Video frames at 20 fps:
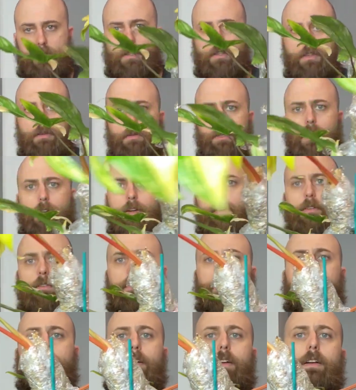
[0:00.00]
There we go.
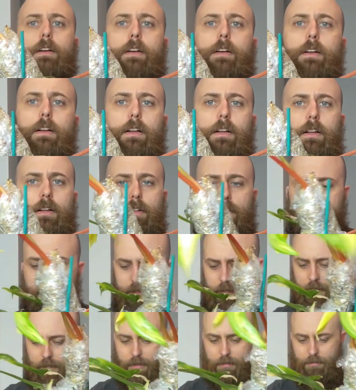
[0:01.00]

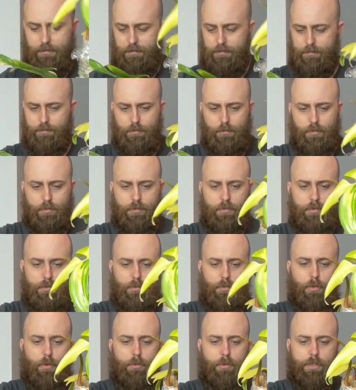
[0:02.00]
Now,
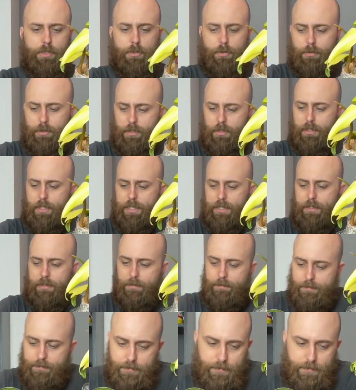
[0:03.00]
what are we doing with the leca?